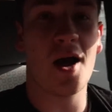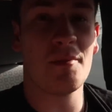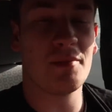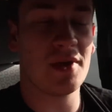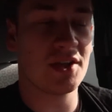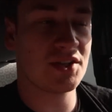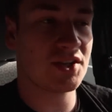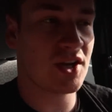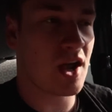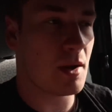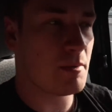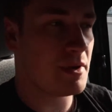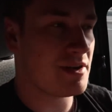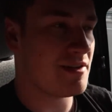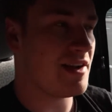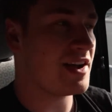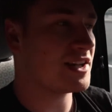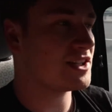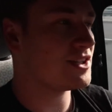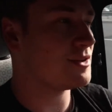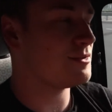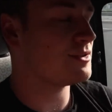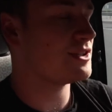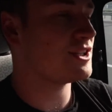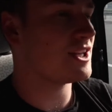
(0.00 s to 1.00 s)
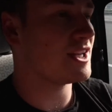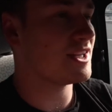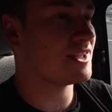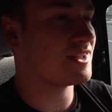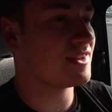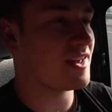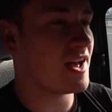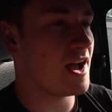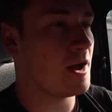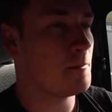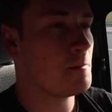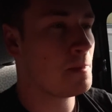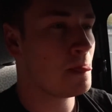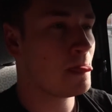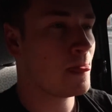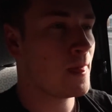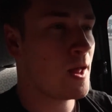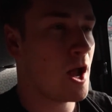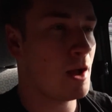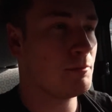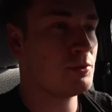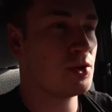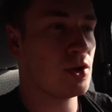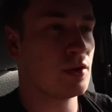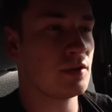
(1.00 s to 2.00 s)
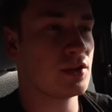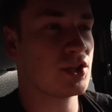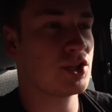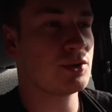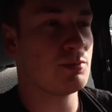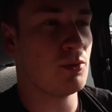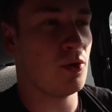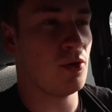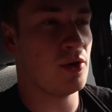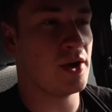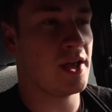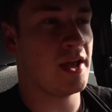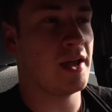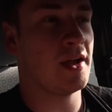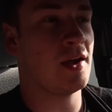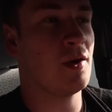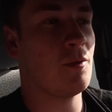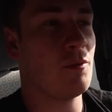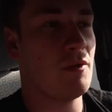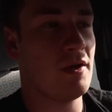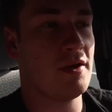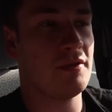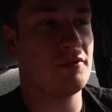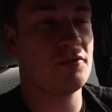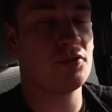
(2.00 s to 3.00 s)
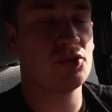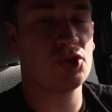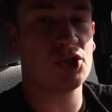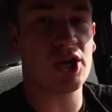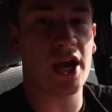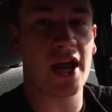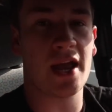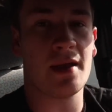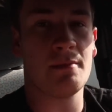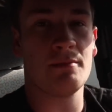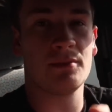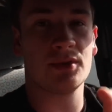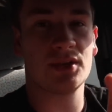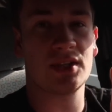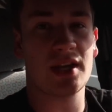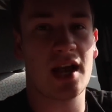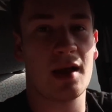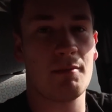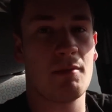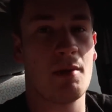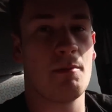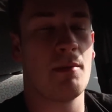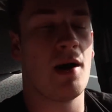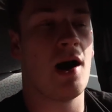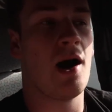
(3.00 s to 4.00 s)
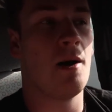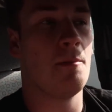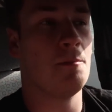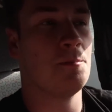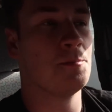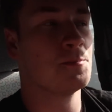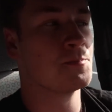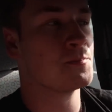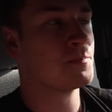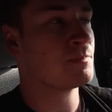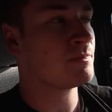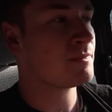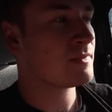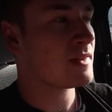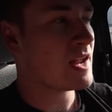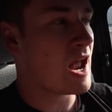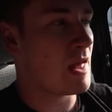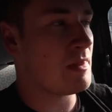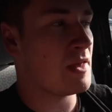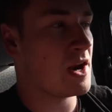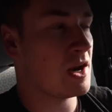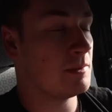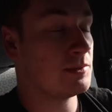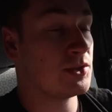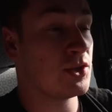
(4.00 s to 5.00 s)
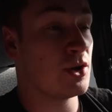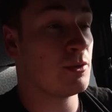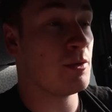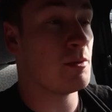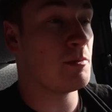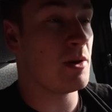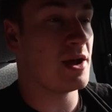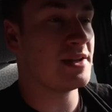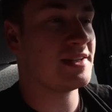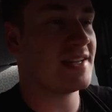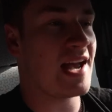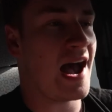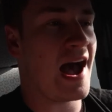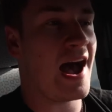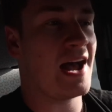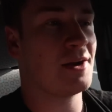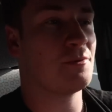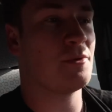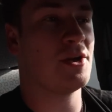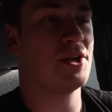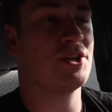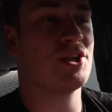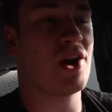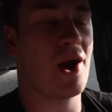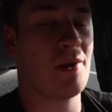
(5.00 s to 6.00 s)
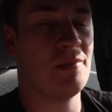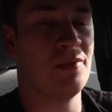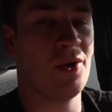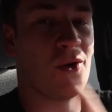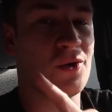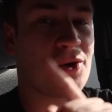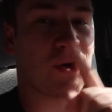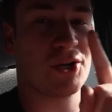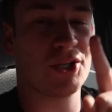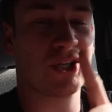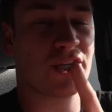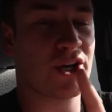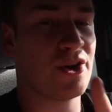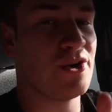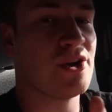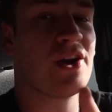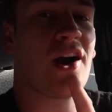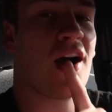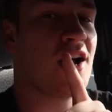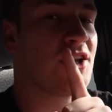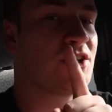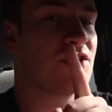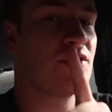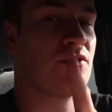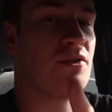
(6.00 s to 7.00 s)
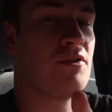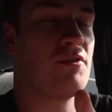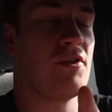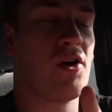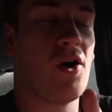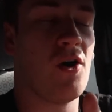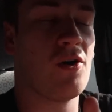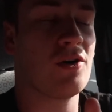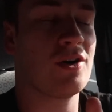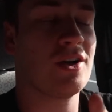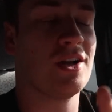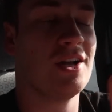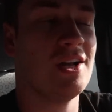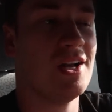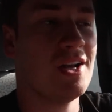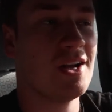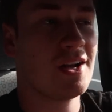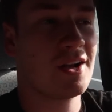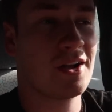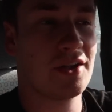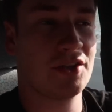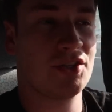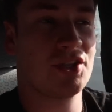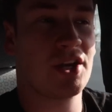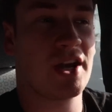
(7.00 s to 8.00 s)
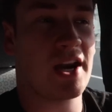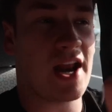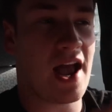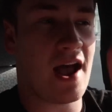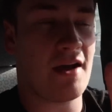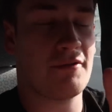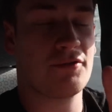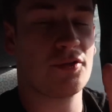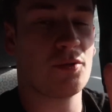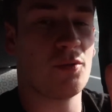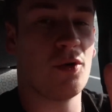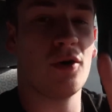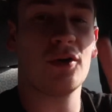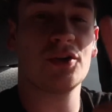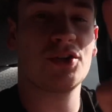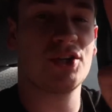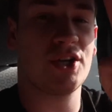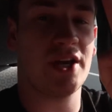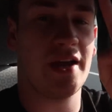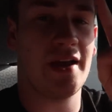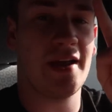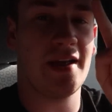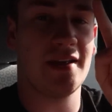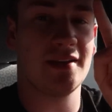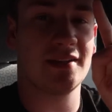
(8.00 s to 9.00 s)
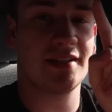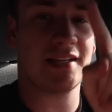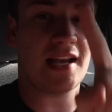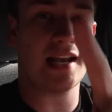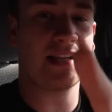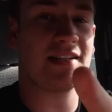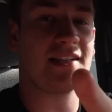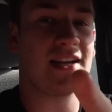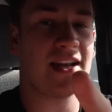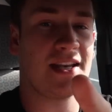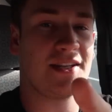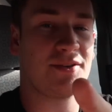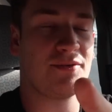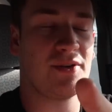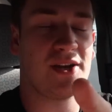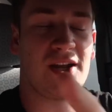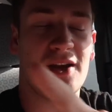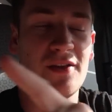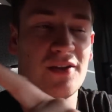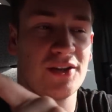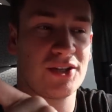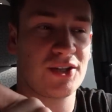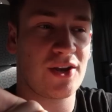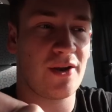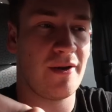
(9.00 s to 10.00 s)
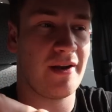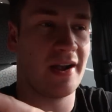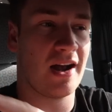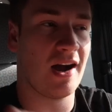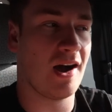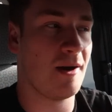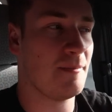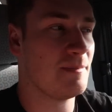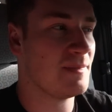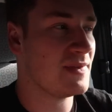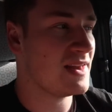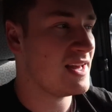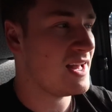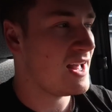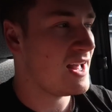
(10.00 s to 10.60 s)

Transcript: There's a couple of activities that I'm doing this morning with James and my mum. And then I'm doing with my dad, which I'm not going to show you guys on the vlog because you're going to have to watch it in Saturday's video that's going up.